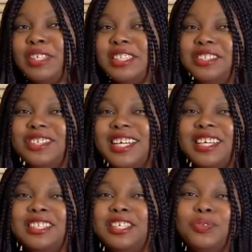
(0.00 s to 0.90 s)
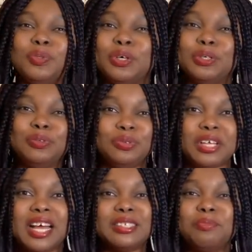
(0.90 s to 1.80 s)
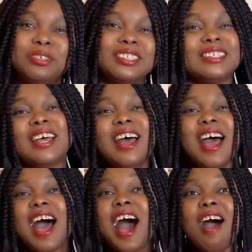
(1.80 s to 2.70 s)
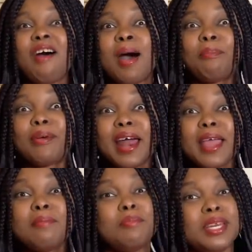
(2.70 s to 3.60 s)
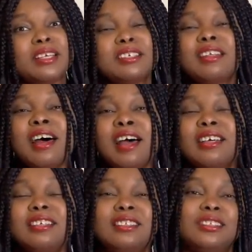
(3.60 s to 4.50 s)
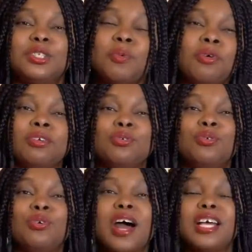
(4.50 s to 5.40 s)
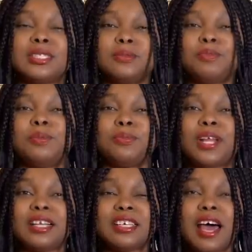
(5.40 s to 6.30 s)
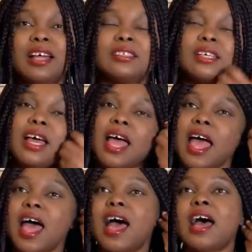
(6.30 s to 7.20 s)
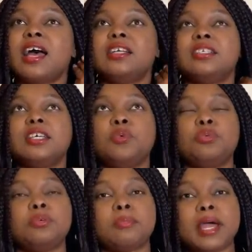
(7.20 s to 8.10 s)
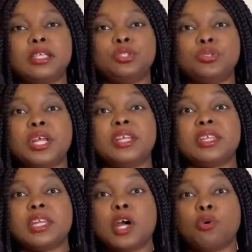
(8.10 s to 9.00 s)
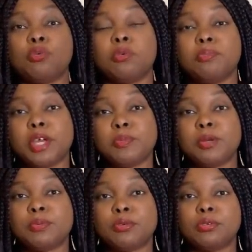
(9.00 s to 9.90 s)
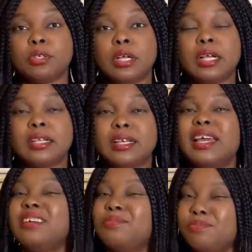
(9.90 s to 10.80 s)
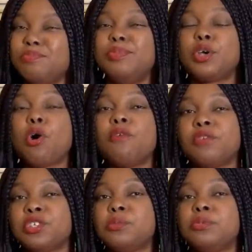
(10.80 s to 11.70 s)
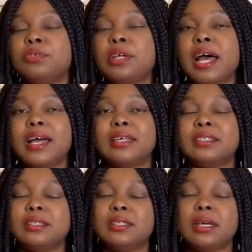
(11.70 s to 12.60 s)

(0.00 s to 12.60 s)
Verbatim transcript: person in the United States will not do that, but our prime minister is someone who has people at heart, and he wouldn't mind doing anything that will make people like be comfortable and